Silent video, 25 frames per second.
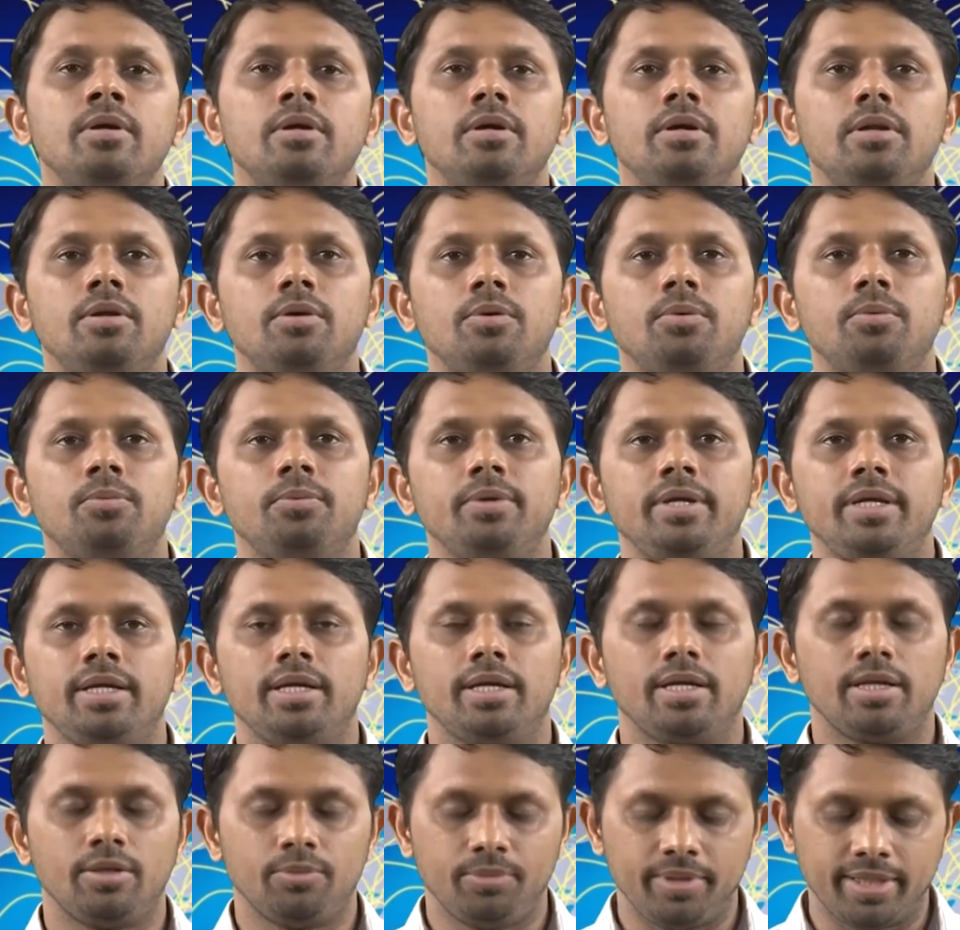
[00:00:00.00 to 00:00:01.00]

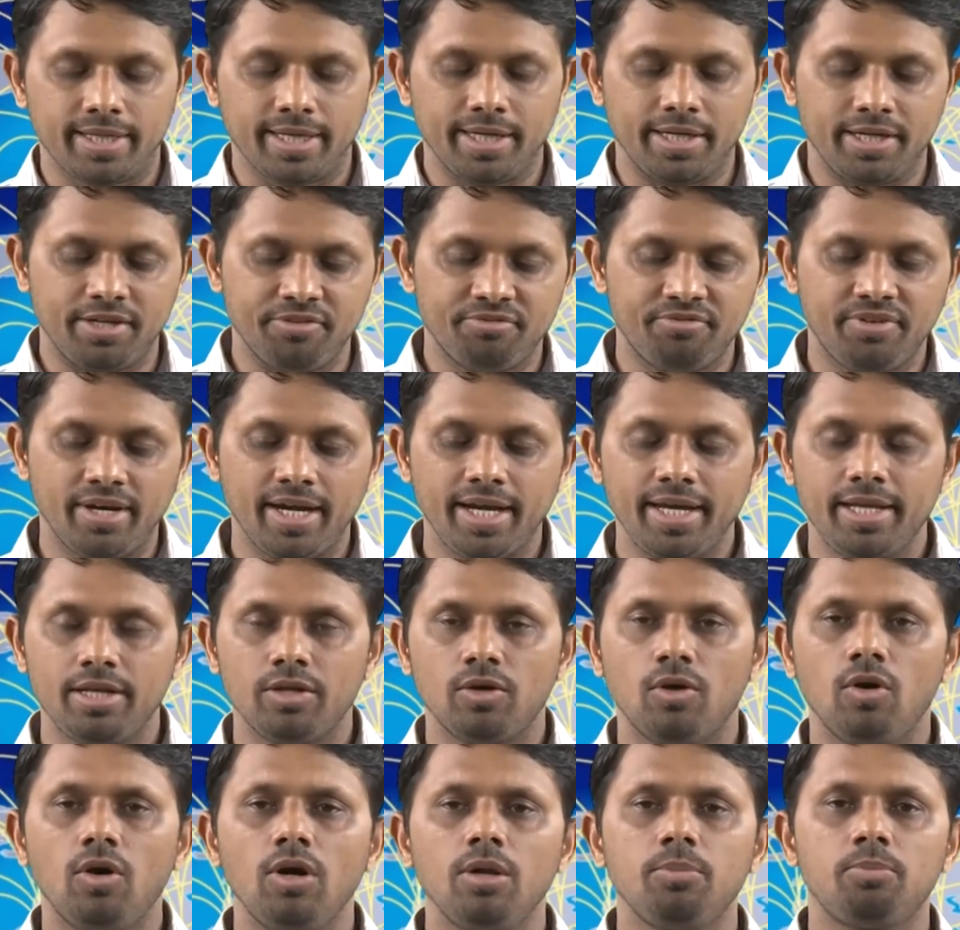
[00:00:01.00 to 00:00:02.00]
we can define
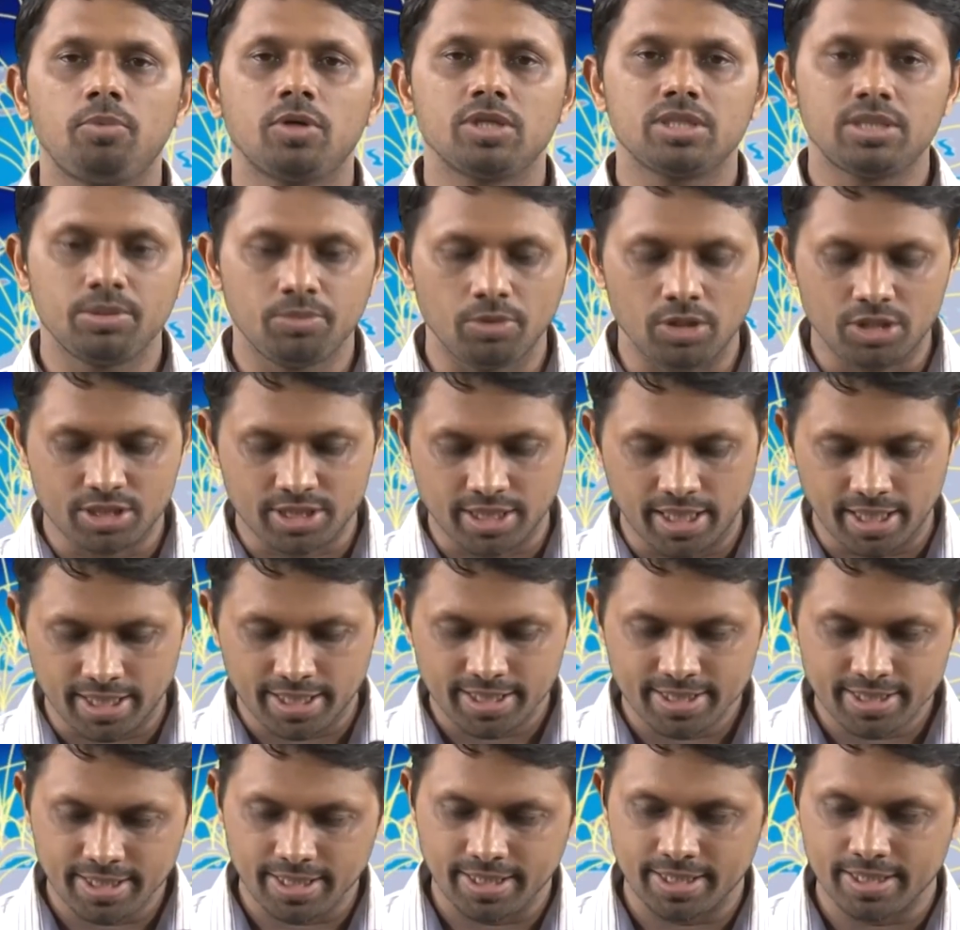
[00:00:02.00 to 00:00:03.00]
all possible
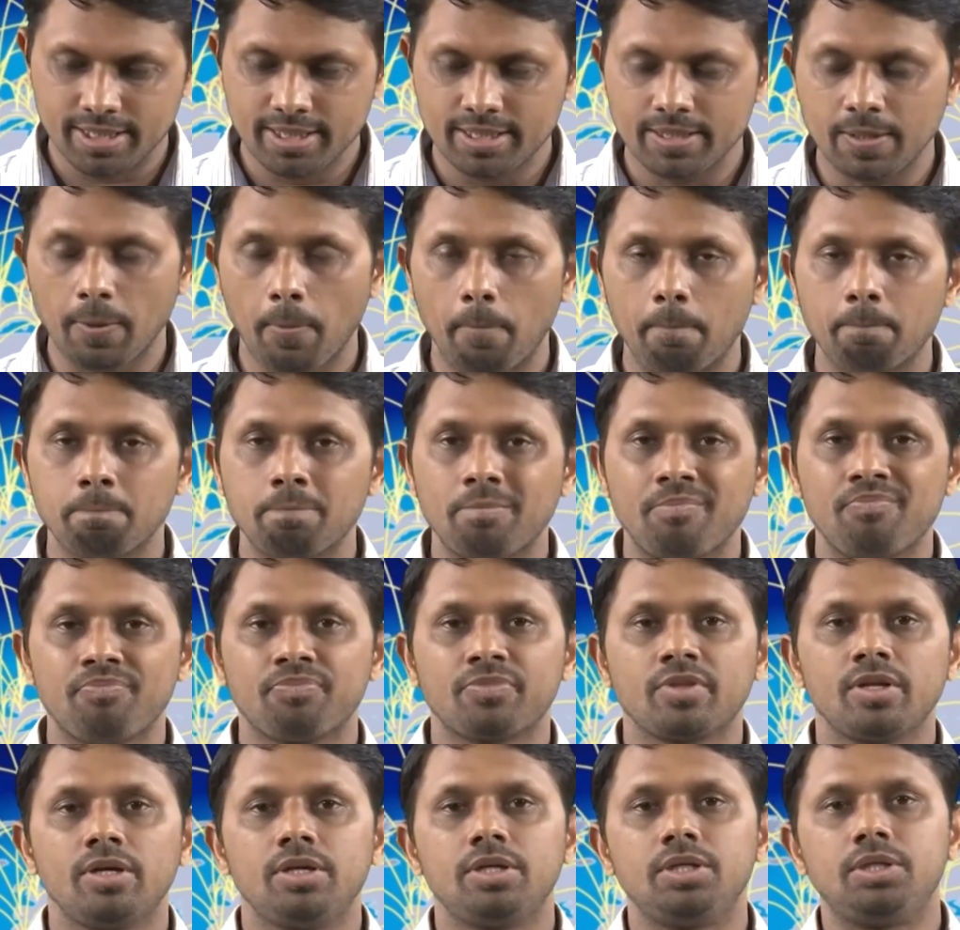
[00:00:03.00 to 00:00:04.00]
strategies
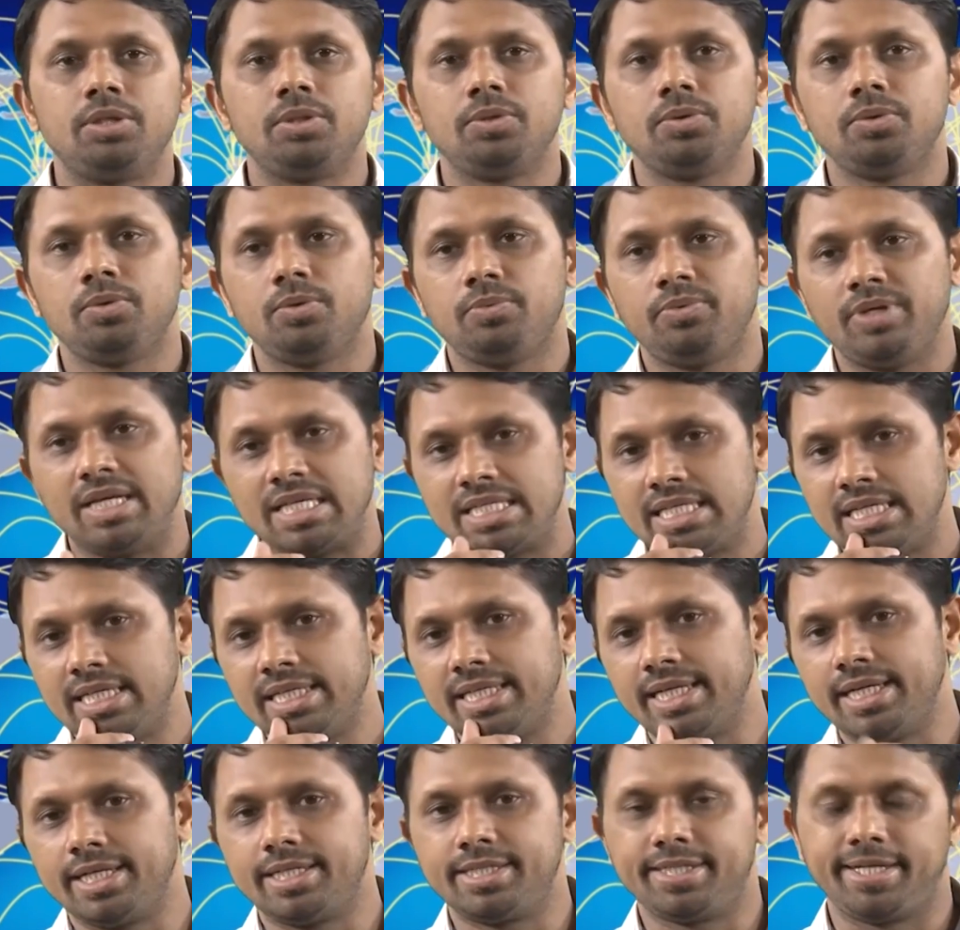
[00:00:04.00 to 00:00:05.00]
to
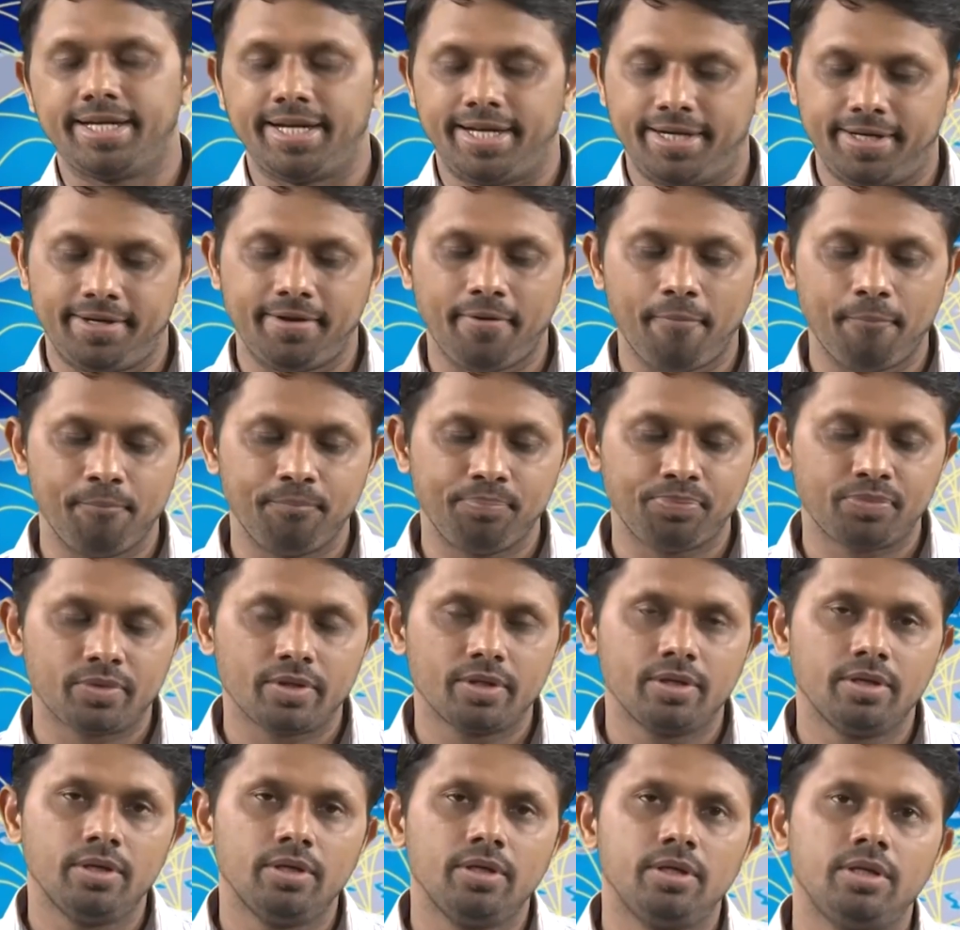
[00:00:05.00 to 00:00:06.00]
facilitate trade.
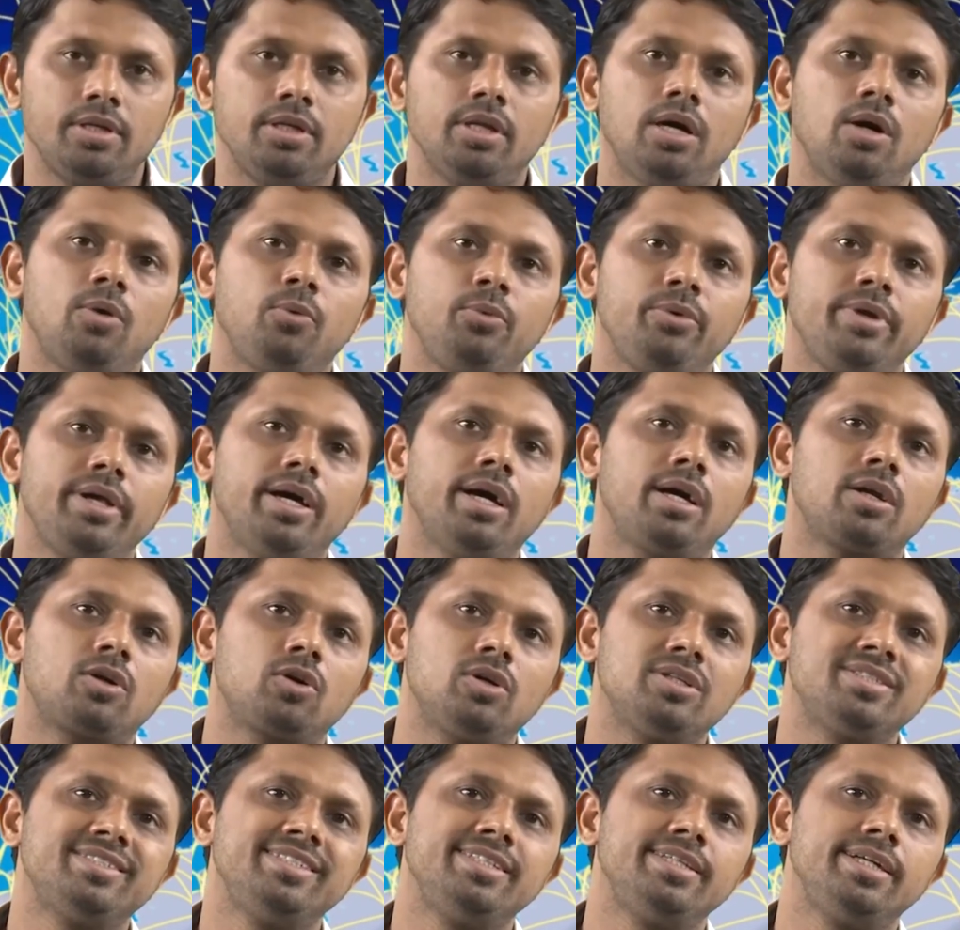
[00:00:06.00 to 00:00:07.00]
Now, we are
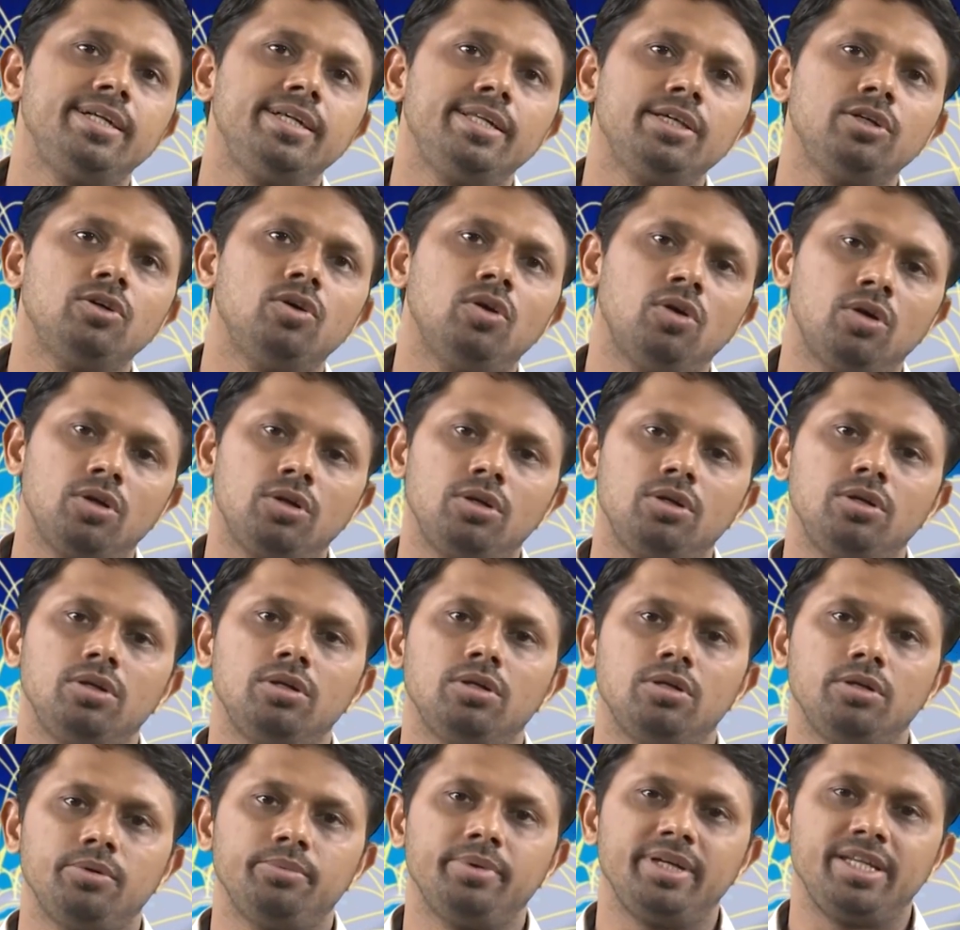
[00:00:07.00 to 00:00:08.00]
concentrating
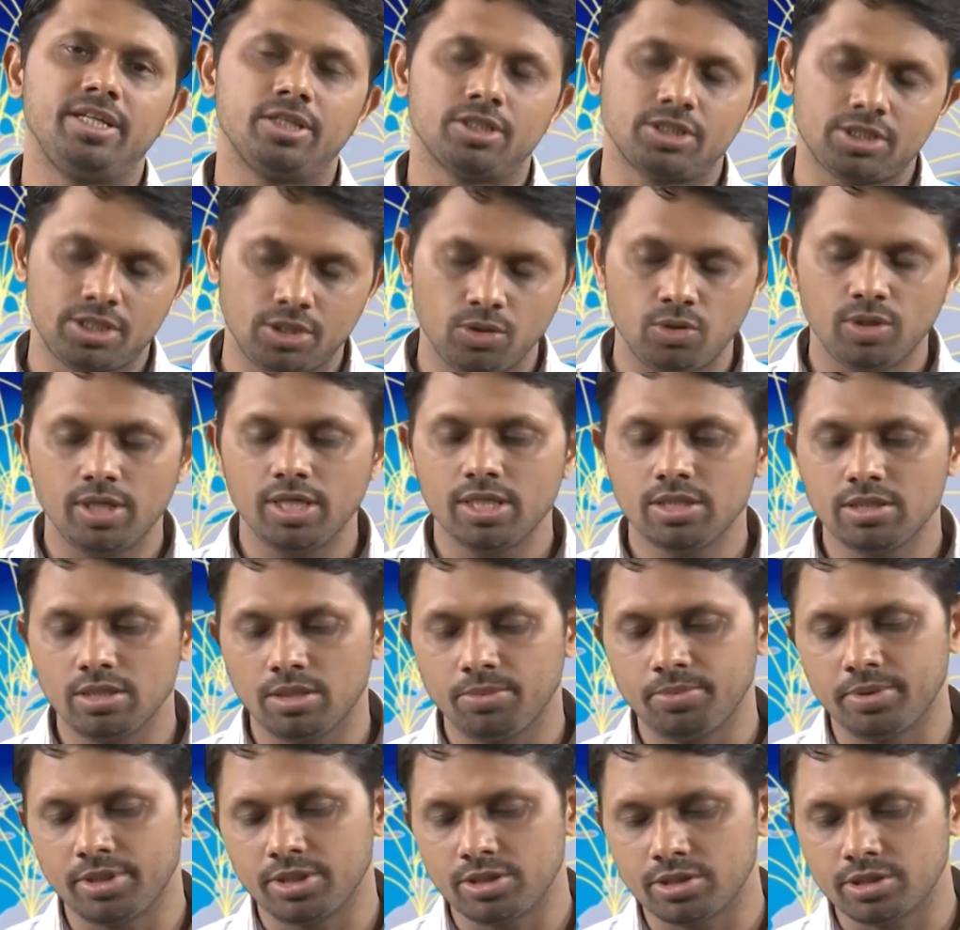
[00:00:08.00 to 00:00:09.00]
on various theories
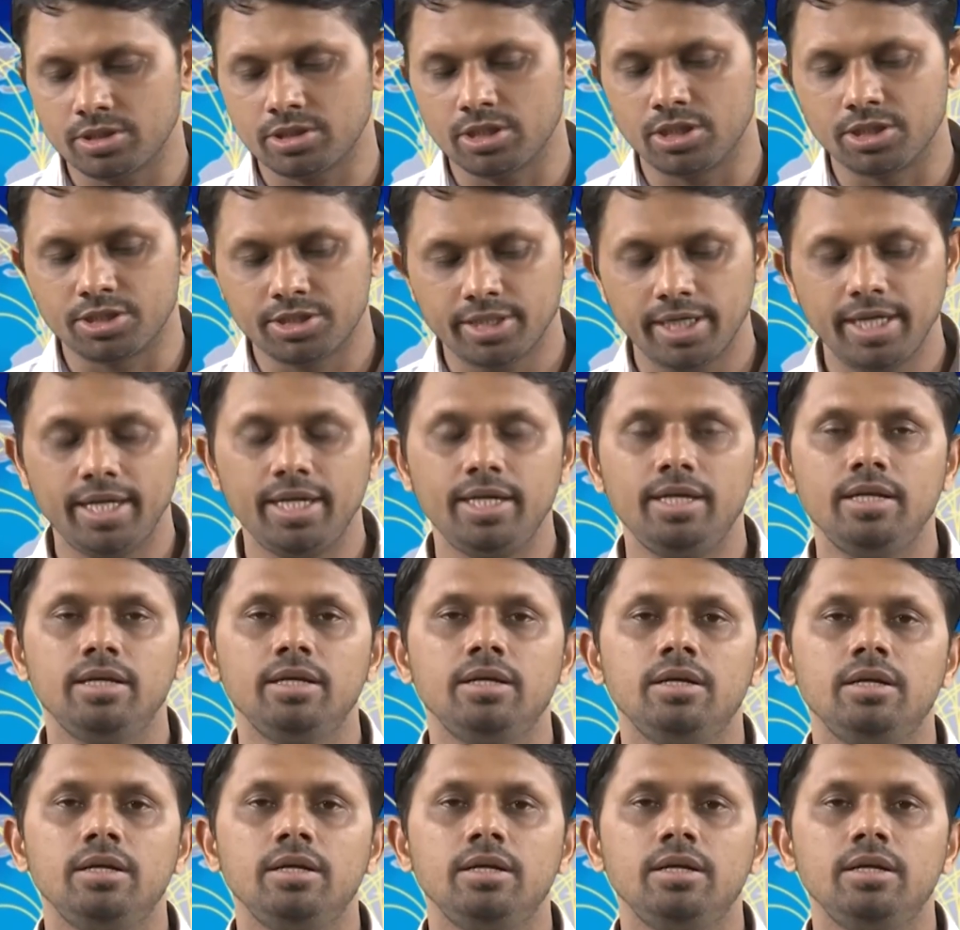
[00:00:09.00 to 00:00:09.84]
of international trade.